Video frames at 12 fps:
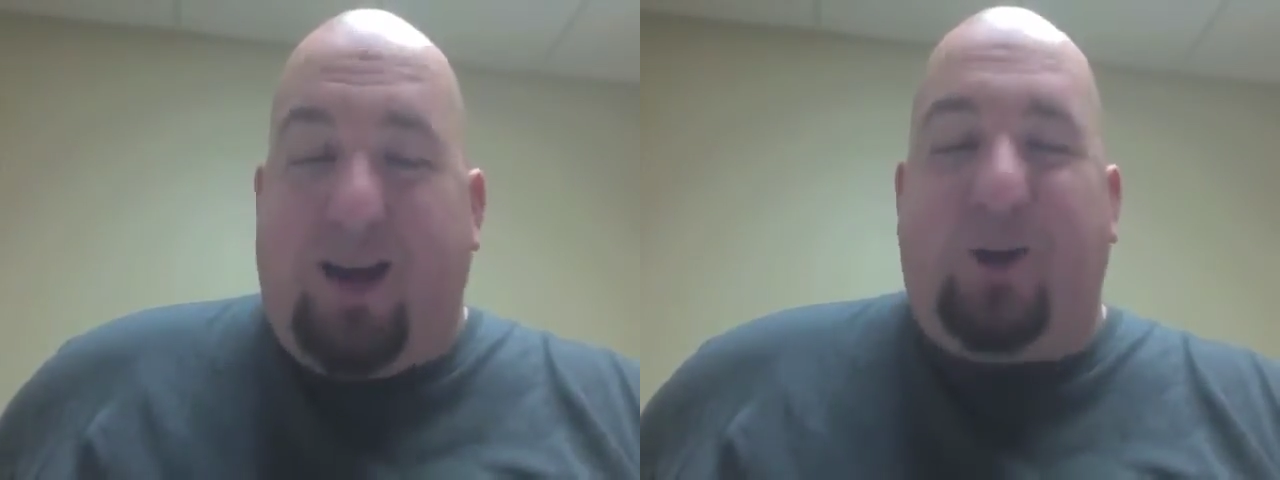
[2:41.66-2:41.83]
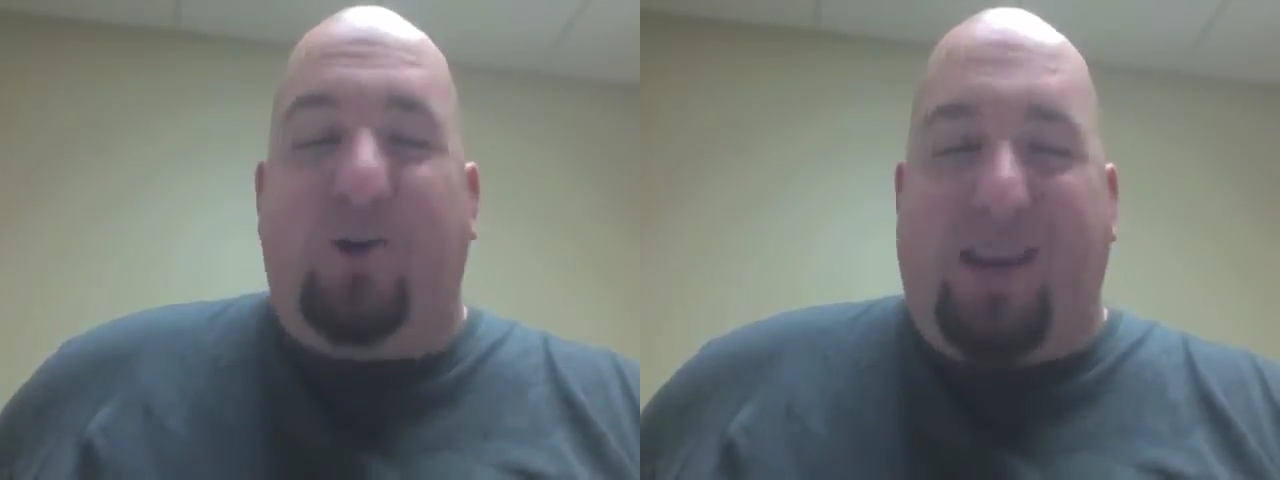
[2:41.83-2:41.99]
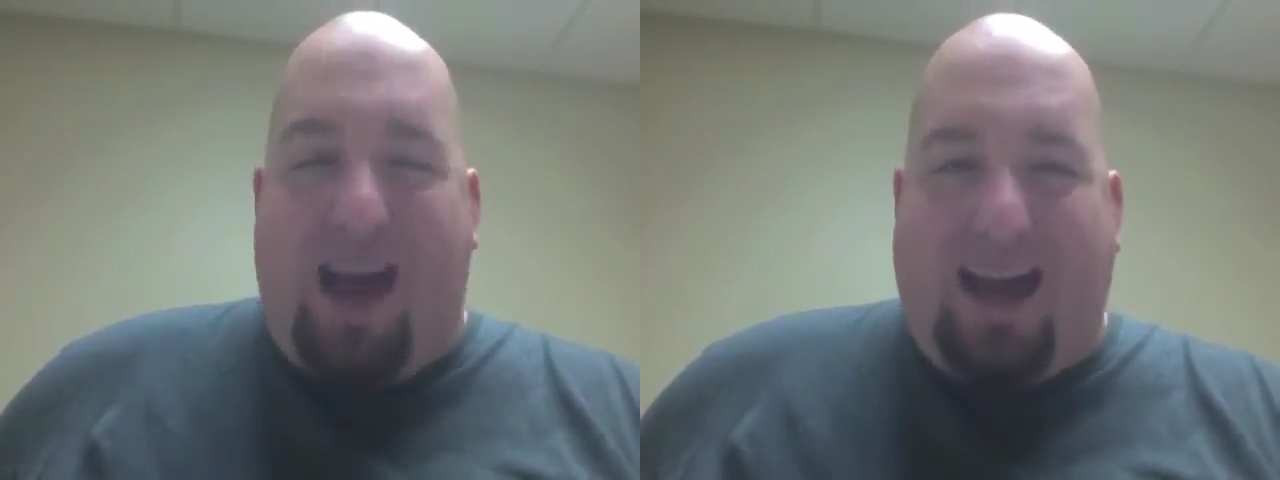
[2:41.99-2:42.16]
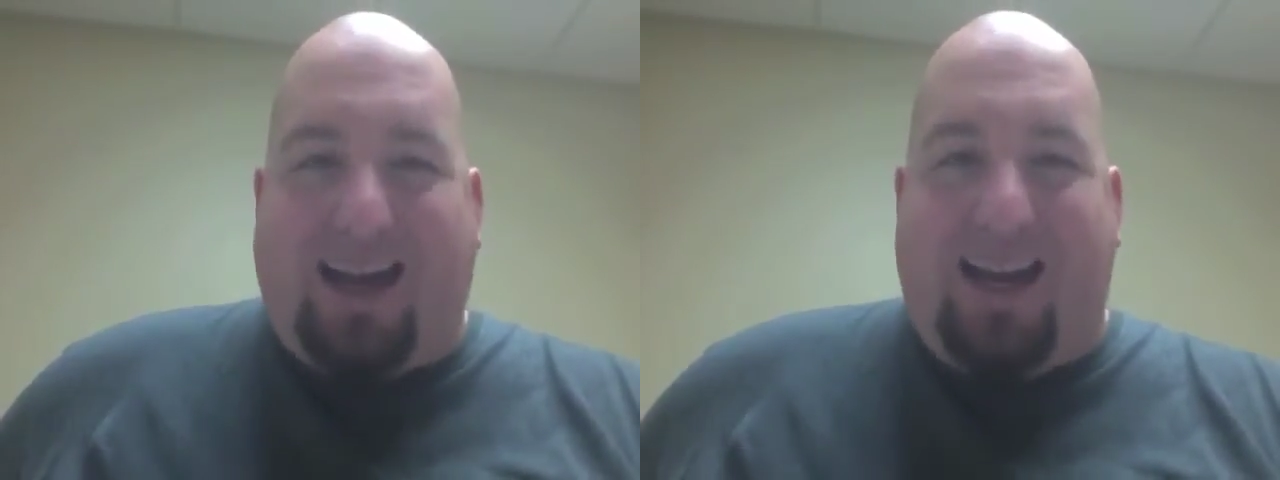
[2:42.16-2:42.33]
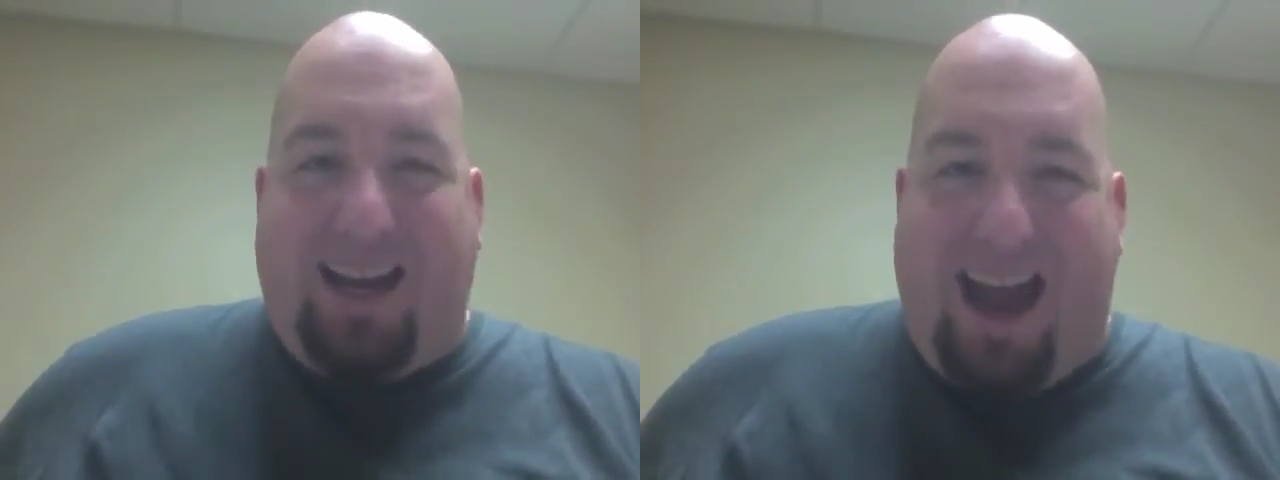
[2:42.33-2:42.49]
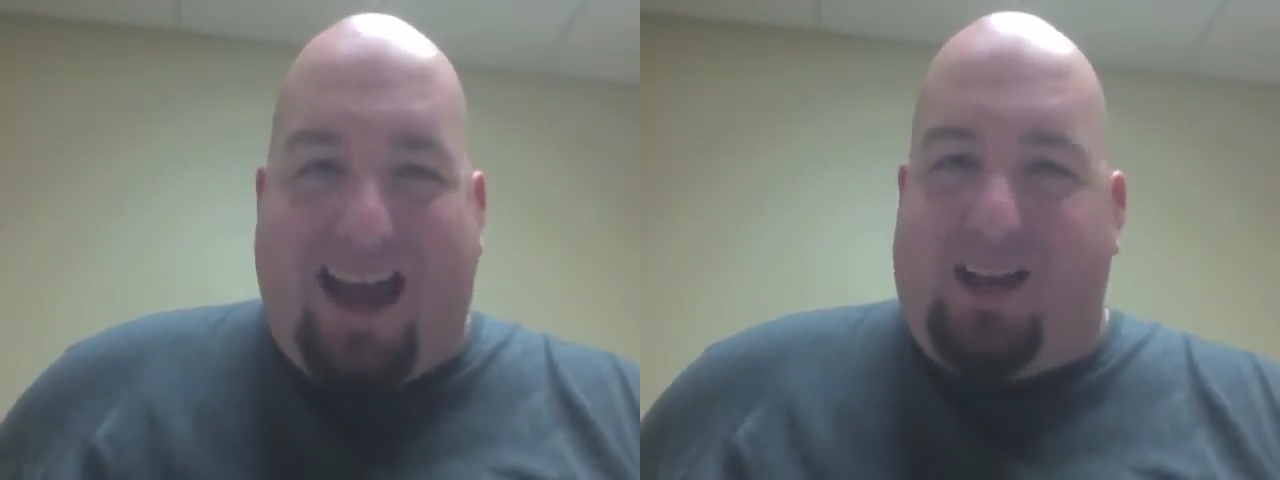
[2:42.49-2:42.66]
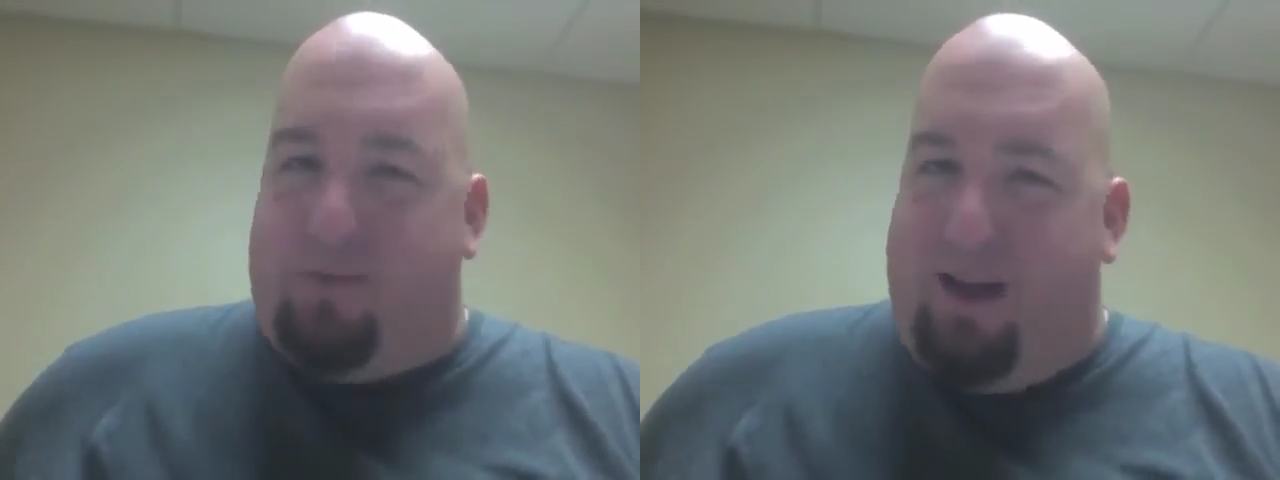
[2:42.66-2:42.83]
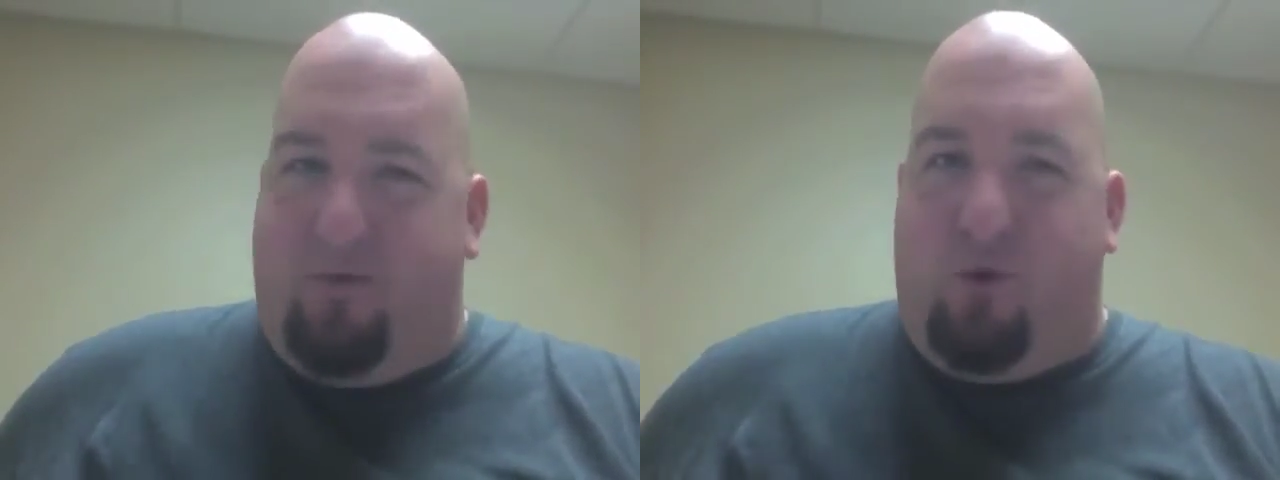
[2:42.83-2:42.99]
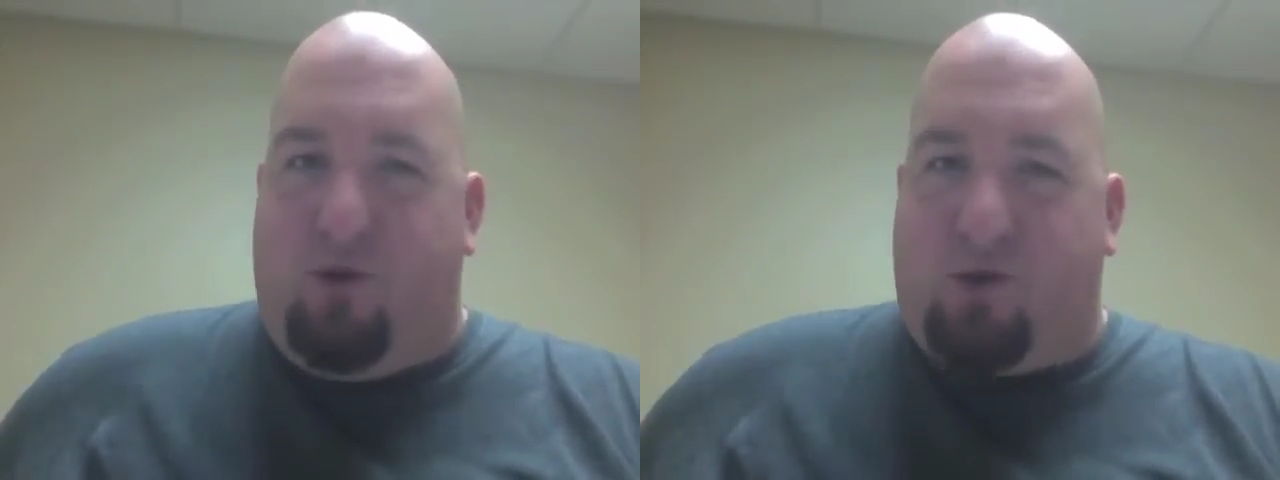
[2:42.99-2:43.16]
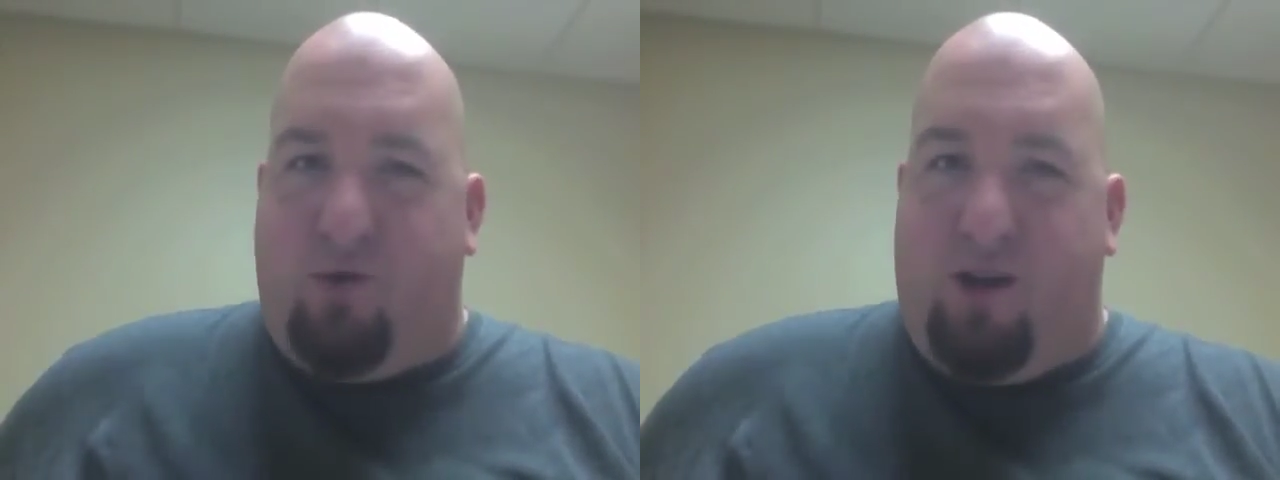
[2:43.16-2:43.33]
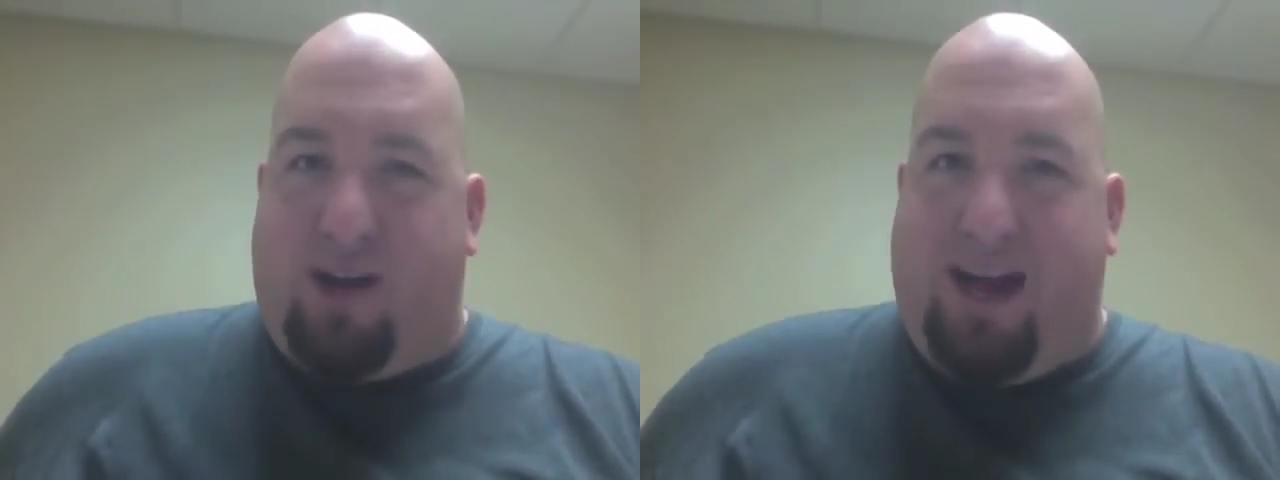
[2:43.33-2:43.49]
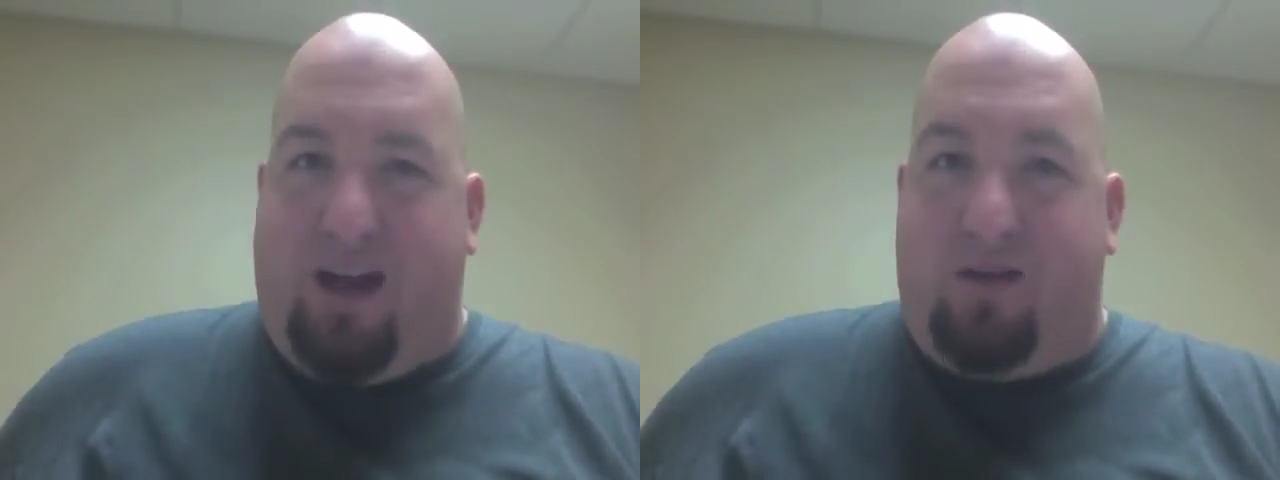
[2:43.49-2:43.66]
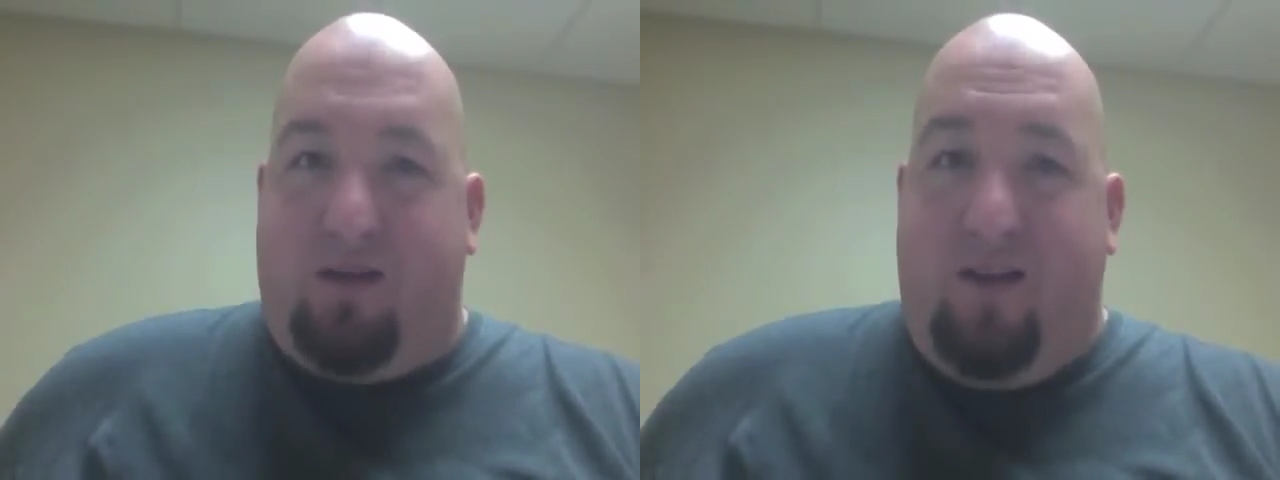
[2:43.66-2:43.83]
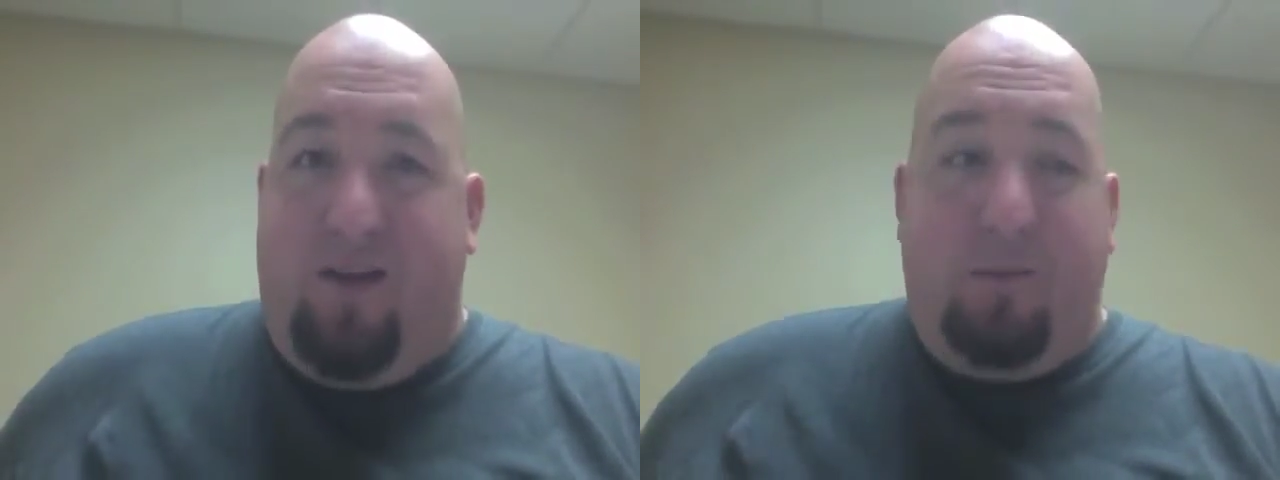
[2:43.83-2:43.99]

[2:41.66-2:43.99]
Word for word: you're not getting added to my Foursquare account